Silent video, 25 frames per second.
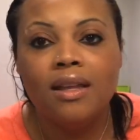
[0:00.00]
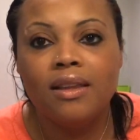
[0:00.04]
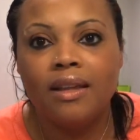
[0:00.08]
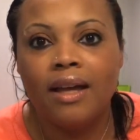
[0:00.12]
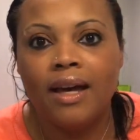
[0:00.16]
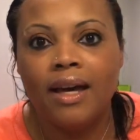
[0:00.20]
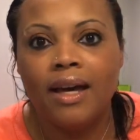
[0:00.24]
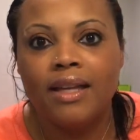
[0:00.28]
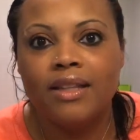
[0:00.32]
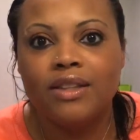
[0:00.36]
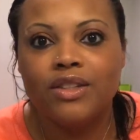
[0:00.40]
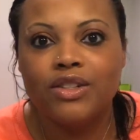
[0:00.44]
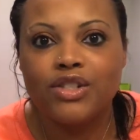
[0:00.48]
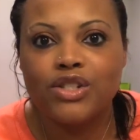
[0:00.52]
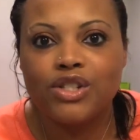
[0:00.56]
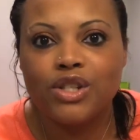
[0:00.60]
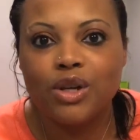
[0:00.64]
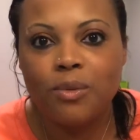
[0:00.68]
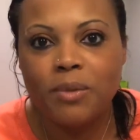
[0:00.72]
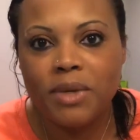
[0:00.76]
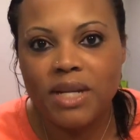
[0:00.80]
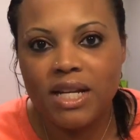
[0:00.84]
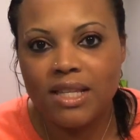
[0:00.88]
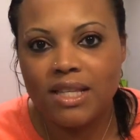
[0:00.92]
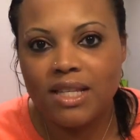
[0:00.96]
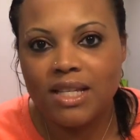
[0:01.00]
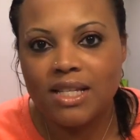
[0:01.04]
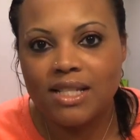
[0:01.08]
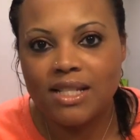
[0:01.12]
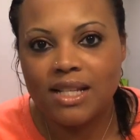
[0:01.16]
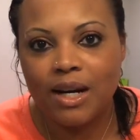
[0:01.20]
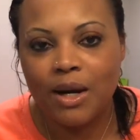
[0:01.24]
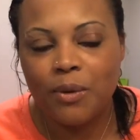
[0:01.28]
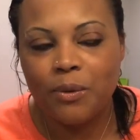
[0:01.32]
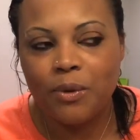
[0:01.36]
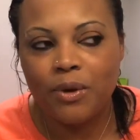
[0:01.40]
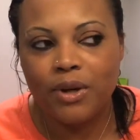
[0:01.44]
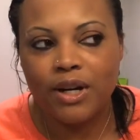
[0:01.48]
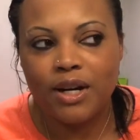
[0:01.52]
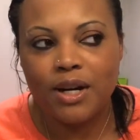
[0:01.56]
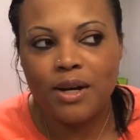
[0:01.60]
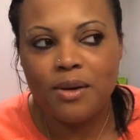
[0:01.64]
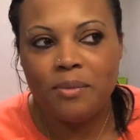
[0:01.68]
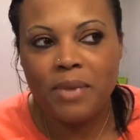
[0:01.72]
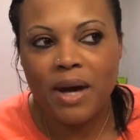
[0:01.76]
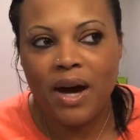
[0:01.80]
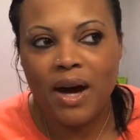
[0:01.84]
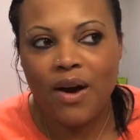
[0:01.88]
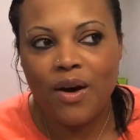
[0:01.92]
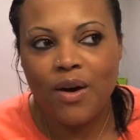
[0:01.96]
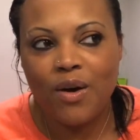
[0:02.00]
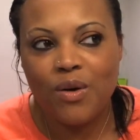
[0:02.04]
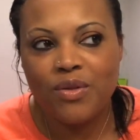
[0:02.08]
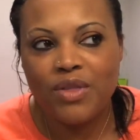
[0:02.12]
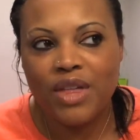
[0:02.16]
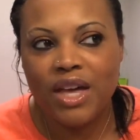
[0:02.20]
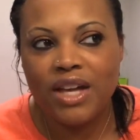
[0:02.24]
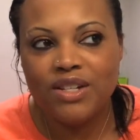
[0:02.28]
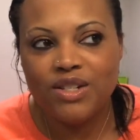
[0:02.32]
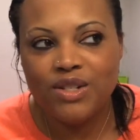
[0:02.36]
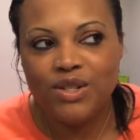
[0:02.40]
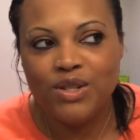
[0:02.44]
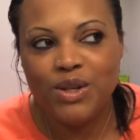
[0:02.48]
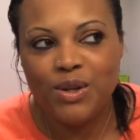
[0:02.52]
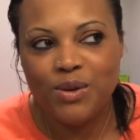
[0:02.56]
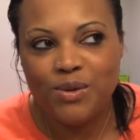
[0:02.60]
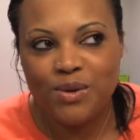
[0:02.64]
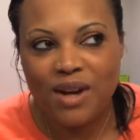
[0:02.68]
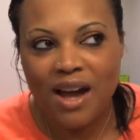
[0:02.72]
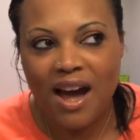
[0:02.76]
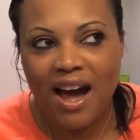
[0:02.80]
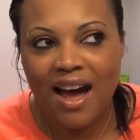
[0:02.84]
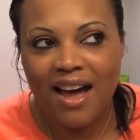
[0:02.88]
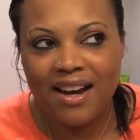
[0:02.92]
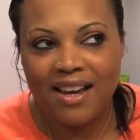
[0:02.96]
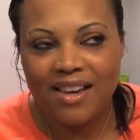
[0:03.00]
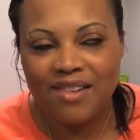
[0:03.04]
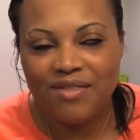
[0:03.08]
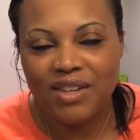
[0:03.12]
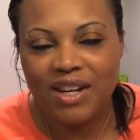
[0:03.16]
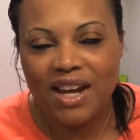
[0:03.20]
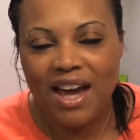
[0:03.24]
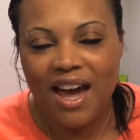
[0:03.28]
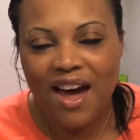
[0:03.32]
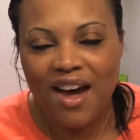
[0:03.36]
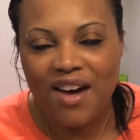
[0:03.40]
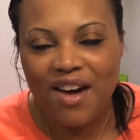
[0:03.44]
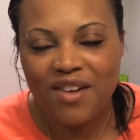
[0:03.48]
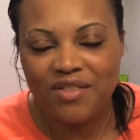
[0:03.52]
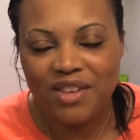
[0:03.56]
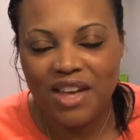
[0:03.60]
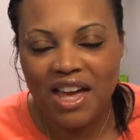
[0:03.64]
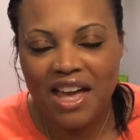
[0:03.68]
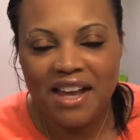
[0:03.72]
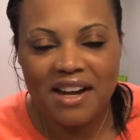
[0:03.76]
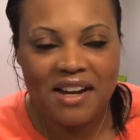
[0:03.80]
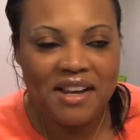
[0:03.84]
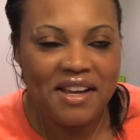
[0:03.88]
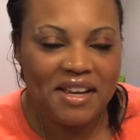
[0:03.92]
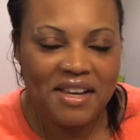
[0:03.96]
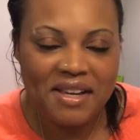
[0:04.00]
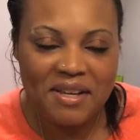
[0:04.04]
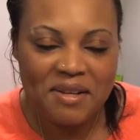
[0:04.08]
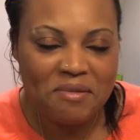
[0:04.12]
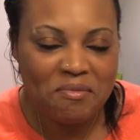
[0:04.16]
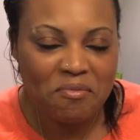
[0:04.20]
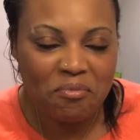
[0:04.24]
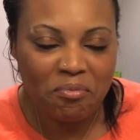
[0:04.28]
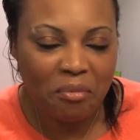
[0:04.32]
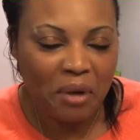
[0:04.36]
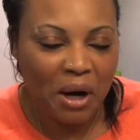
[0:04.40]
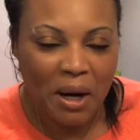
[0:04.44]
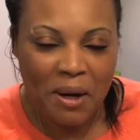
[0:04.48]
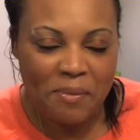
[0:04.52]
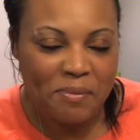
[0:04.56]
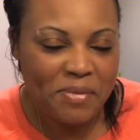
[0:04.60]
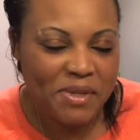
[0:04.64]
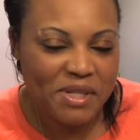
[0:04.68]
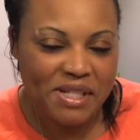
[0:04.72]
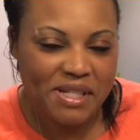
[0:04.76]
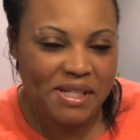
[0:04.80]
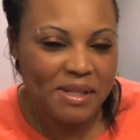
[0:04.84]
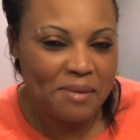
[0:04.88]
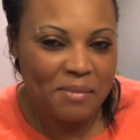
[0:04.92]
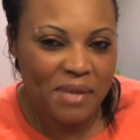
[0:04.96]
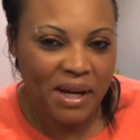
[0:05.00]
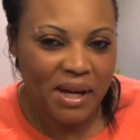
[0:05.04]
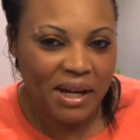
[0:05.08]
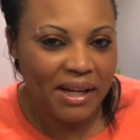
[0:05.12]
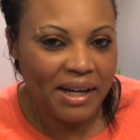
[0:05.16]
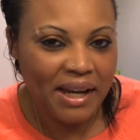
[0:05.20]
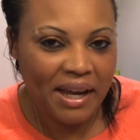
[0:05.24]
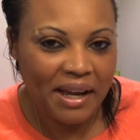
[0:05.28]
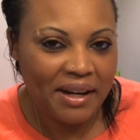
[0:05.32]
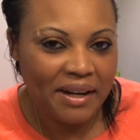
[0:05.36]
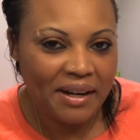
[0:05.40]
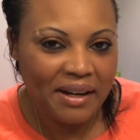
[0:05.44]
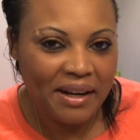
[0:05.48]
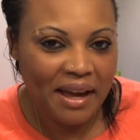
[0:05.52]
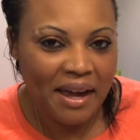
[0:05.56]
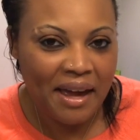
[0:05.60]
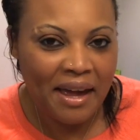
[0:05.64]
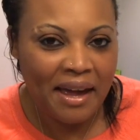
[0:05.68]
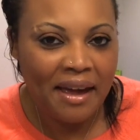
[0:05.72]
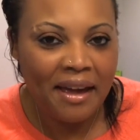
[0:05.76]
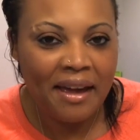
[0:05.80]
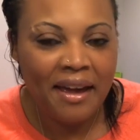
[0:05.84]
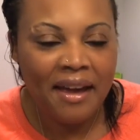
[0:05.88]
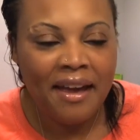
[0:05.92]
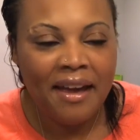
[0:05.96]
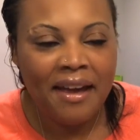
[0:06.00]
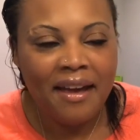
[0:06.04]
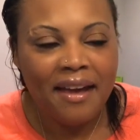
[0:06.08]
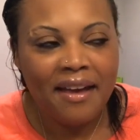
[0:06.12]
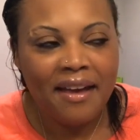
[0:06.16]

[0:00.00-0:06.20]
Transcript: Like, there's so many things that I worry about that do not even have any purpose in my day-to-day.